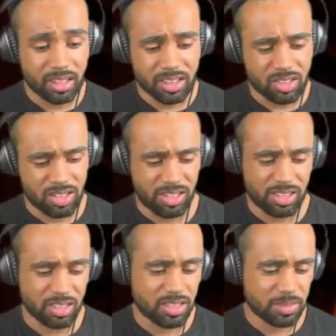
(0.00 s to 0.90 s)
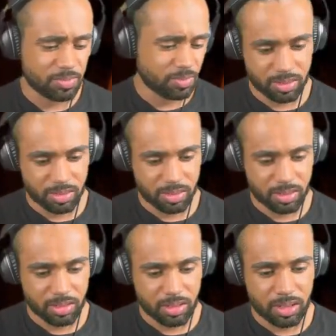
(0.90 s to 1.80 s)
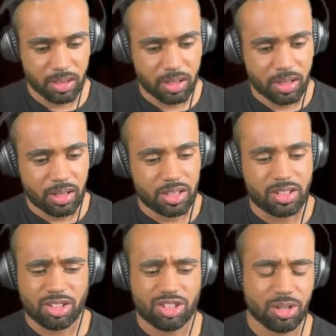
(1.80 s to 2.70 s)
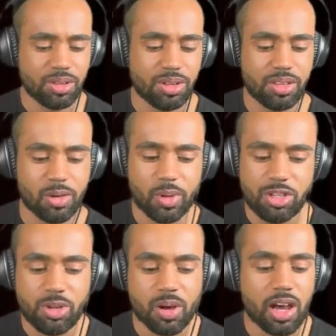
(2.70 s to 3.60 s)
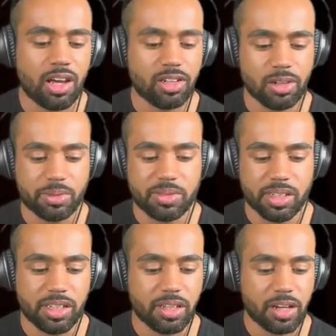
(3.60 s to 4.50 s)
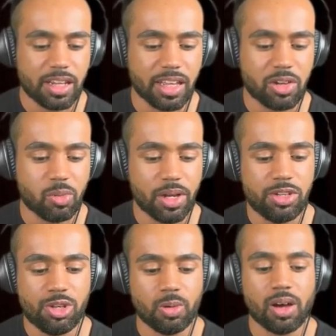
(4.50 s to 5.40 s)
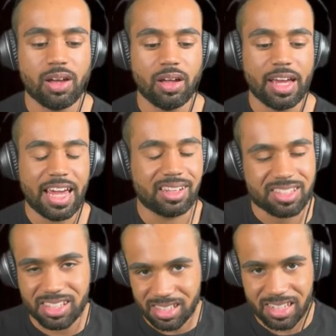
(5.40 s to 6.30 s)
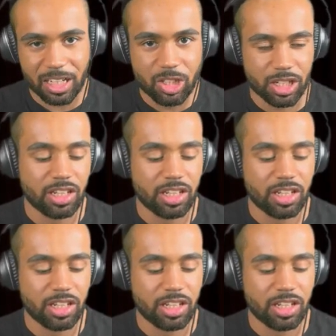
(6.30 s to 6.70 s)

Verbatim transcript: Jeez. It does show, though, that when you are lonely, like when you are existentially